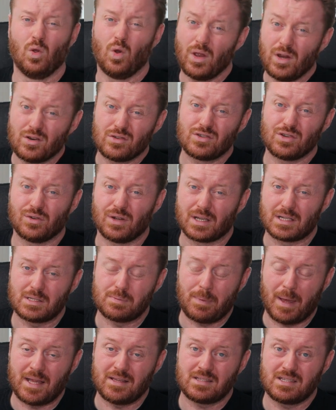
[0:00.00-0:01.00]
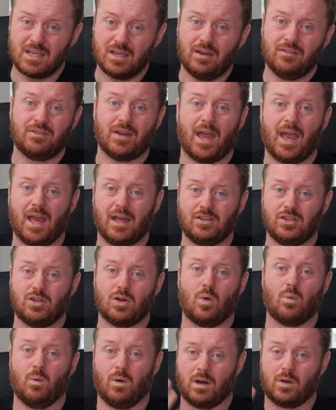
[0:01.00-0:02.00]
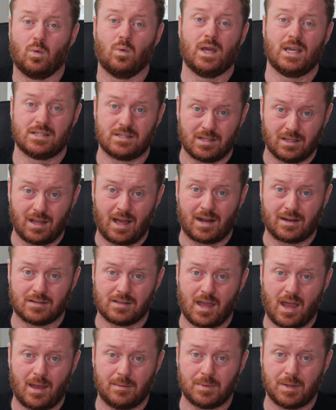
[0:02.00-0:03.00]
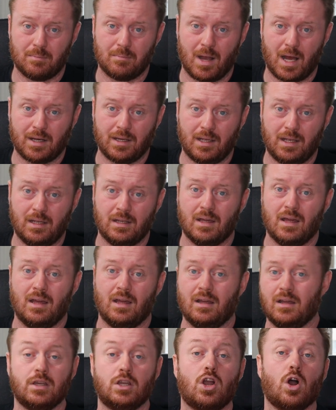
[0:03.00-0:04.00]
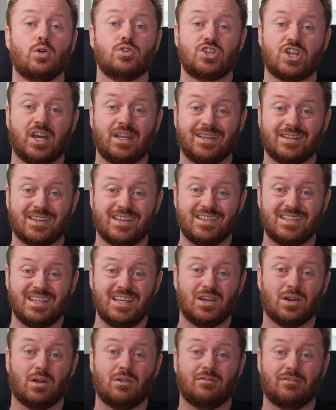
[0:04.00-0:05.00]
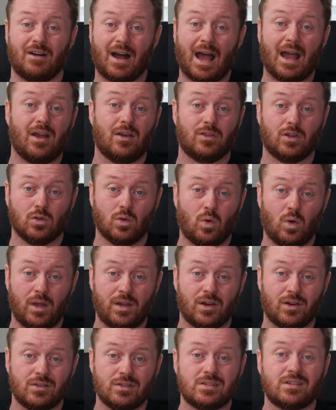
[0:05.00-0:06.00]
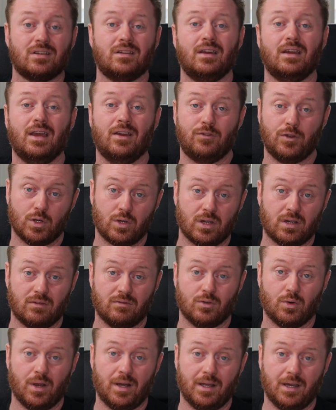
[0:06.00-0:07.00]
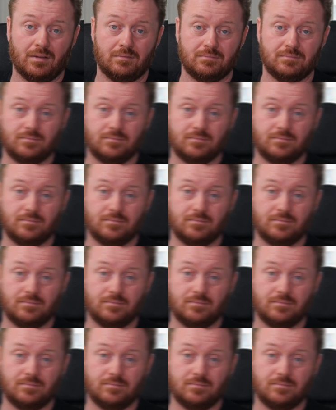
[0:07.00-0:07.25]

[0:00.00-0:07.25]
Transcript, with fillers: Lawyers are expensive and you don't want to waste a lot of time and money negotiating the deal via the lawyers if you can avoid it.